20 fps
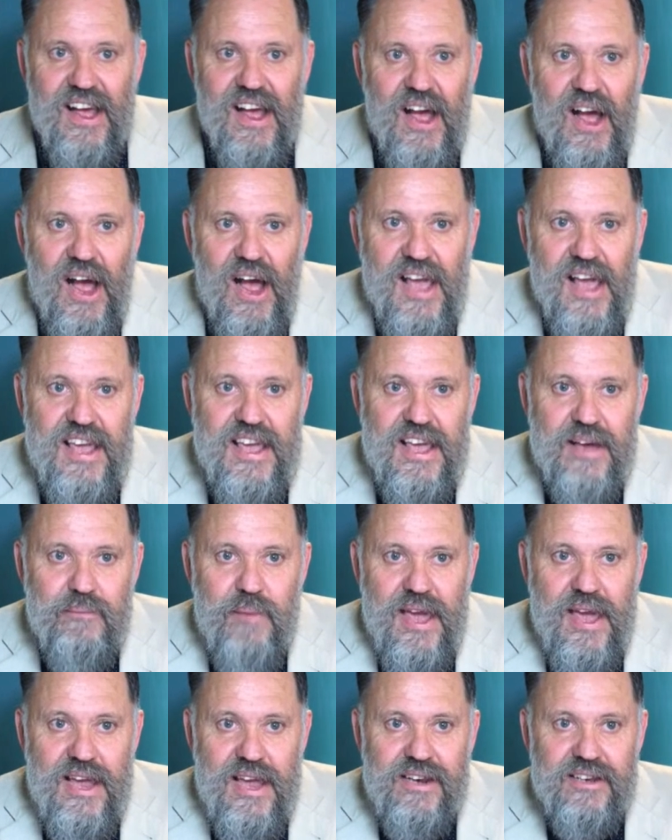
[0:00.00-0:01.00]
Hey,
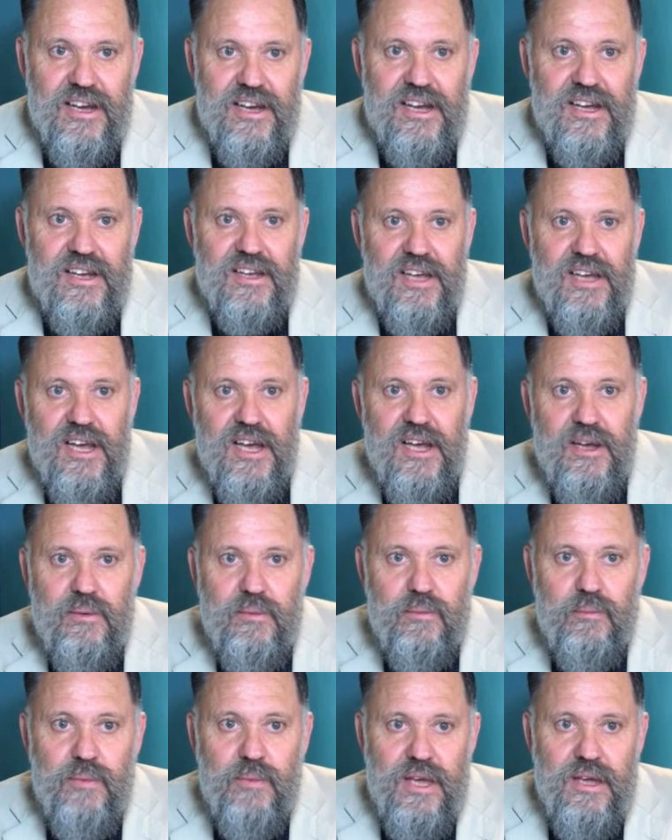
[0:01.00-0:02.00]
Amanda
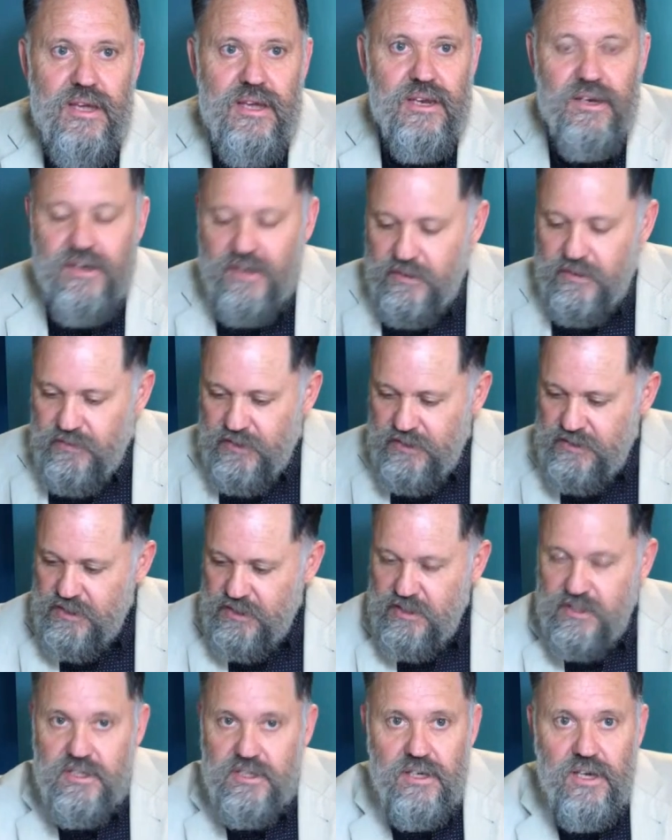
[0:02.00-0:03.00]
Mead, this
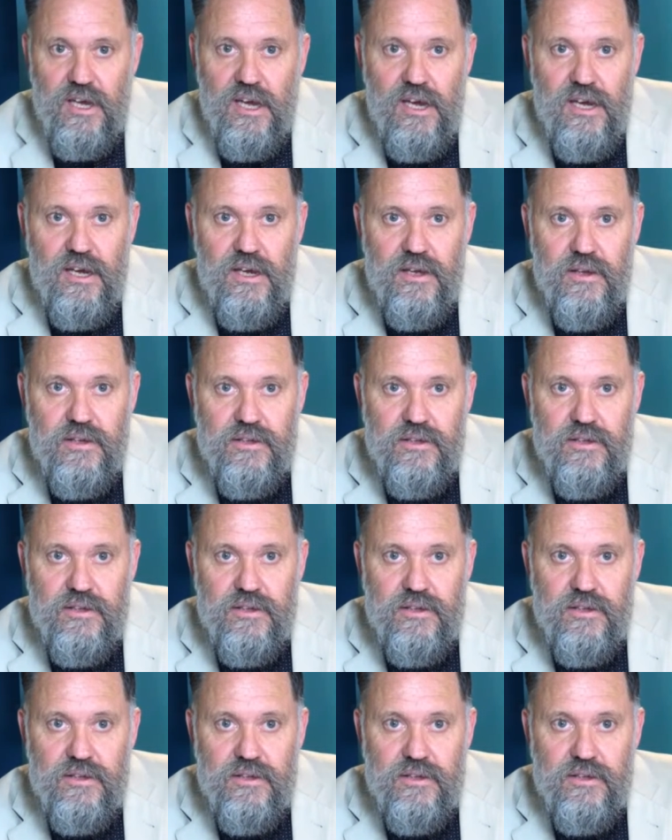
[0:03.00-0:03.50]
is... let